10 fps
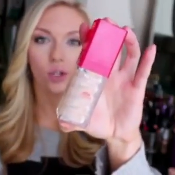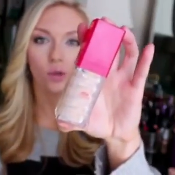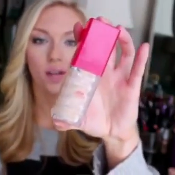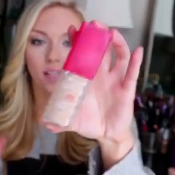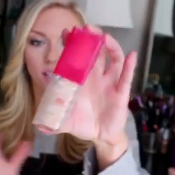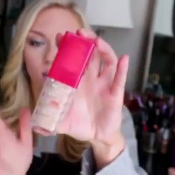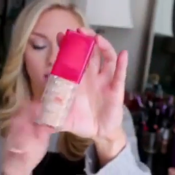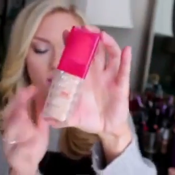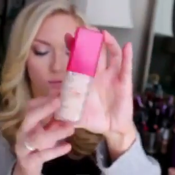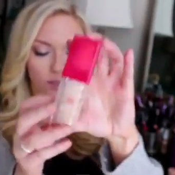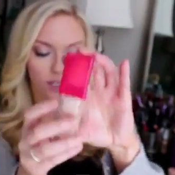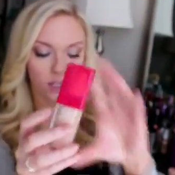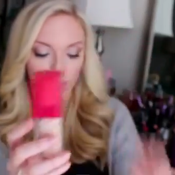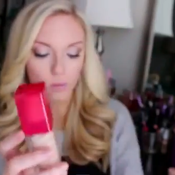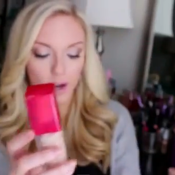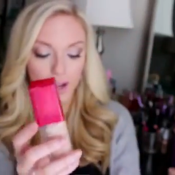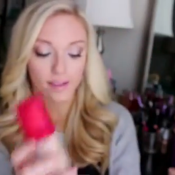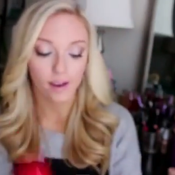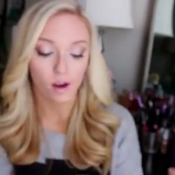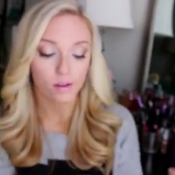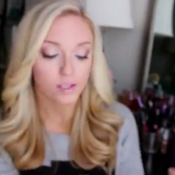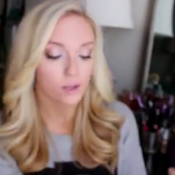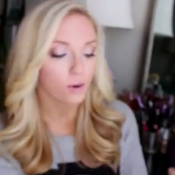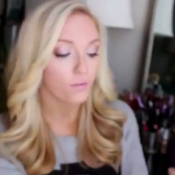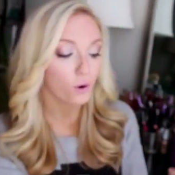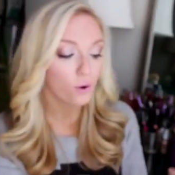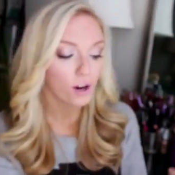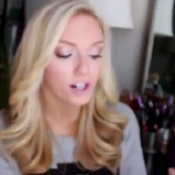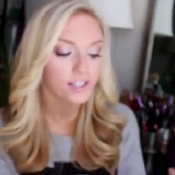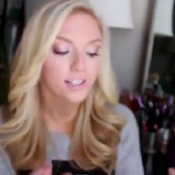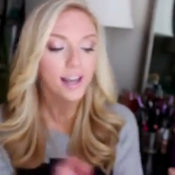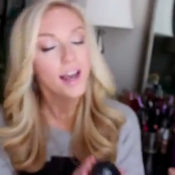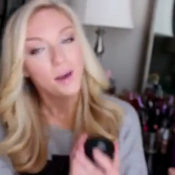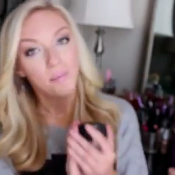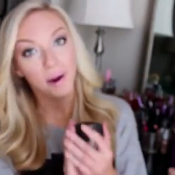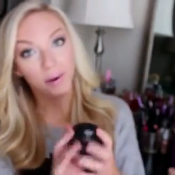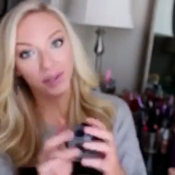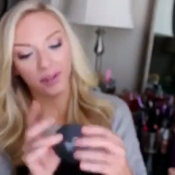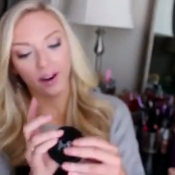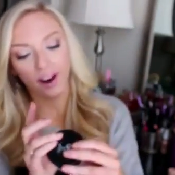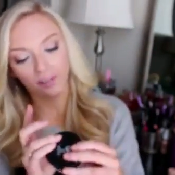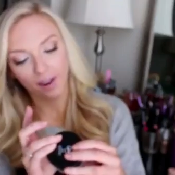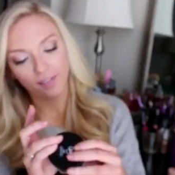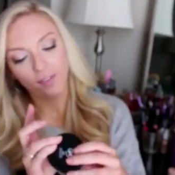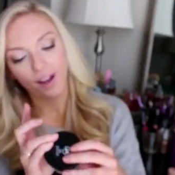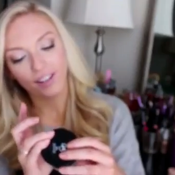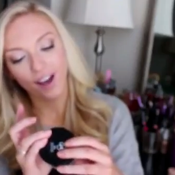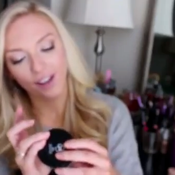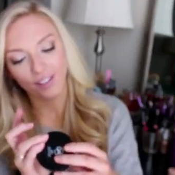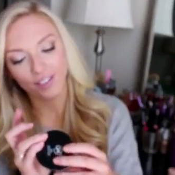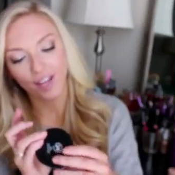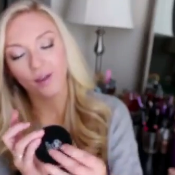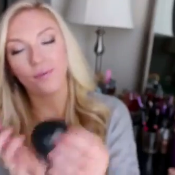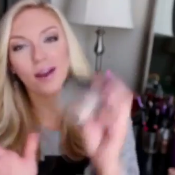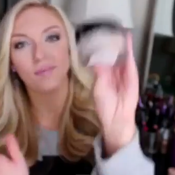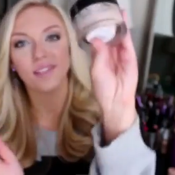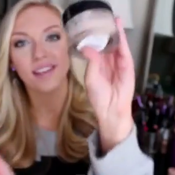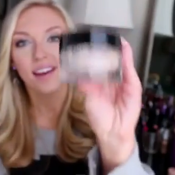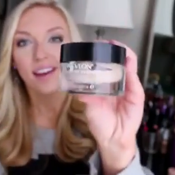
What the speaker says: and luminous. So this is a really good one. And then also, of course, my holy grail, Revlon Color Stay Whipped